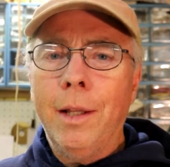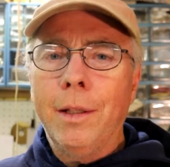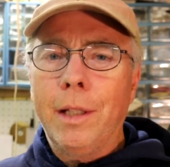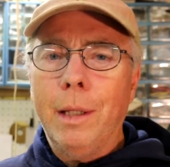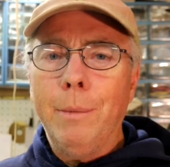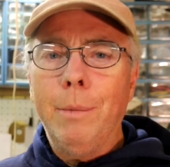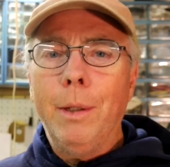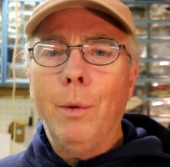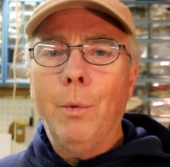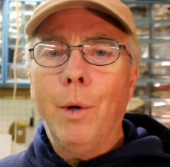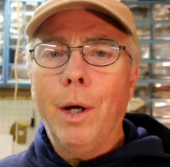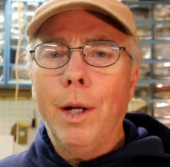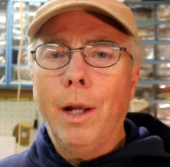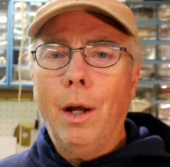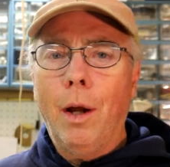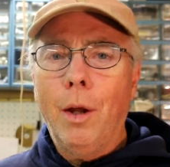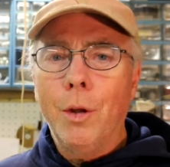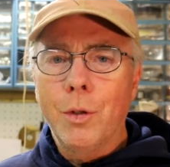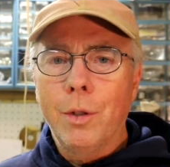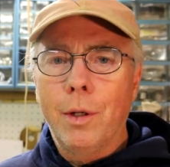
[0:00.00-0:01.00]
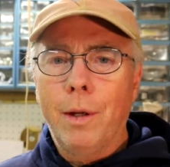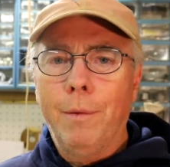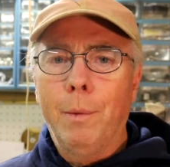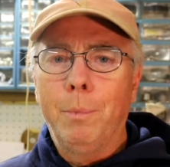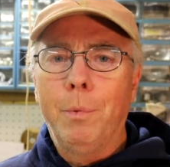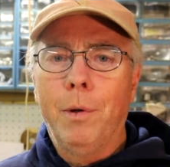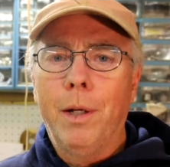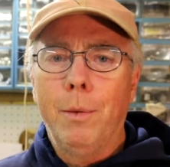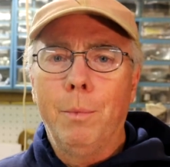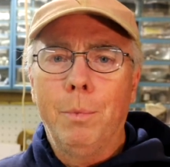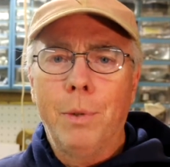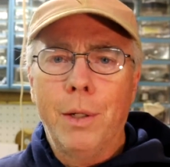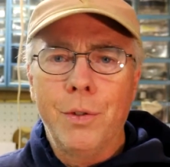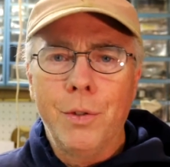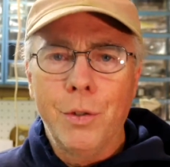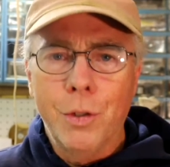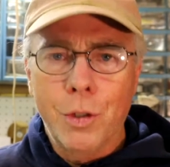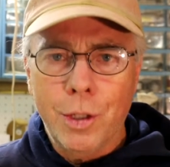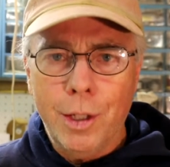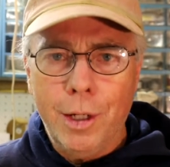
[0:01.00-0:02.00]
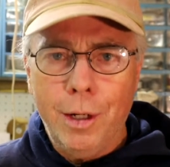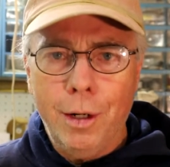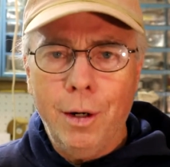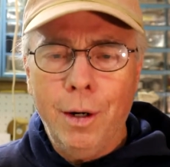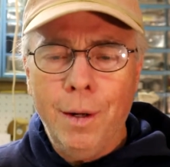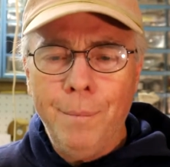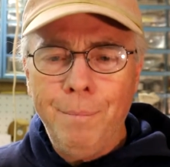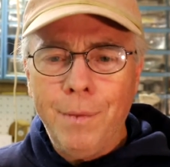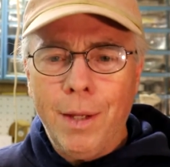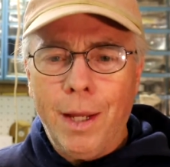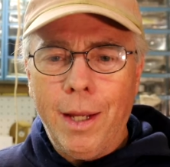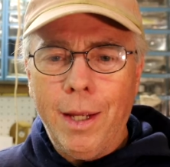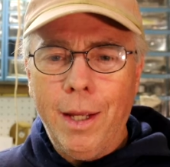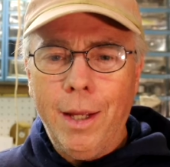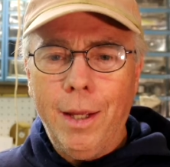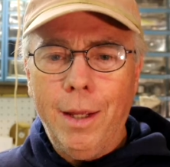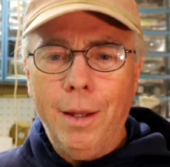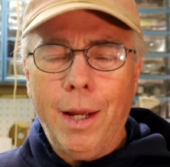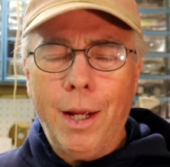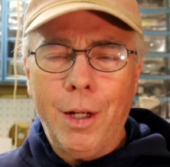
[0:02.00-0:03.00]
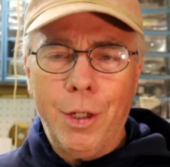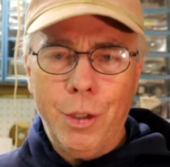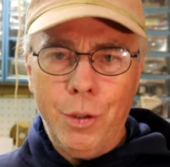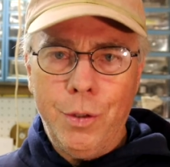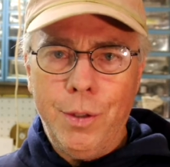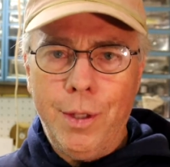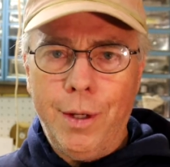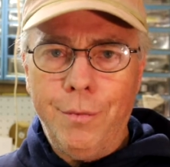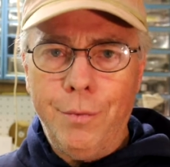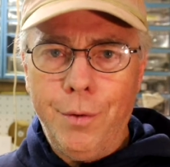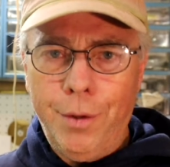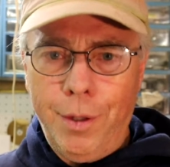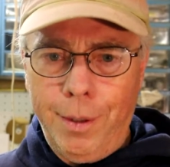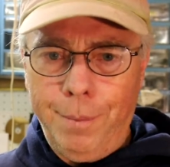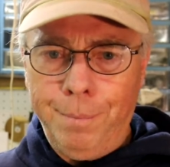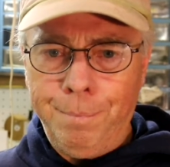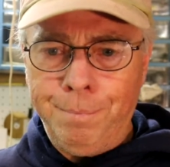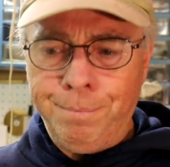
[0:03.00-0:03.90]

they may want to also have a presence there, and I can do that for them.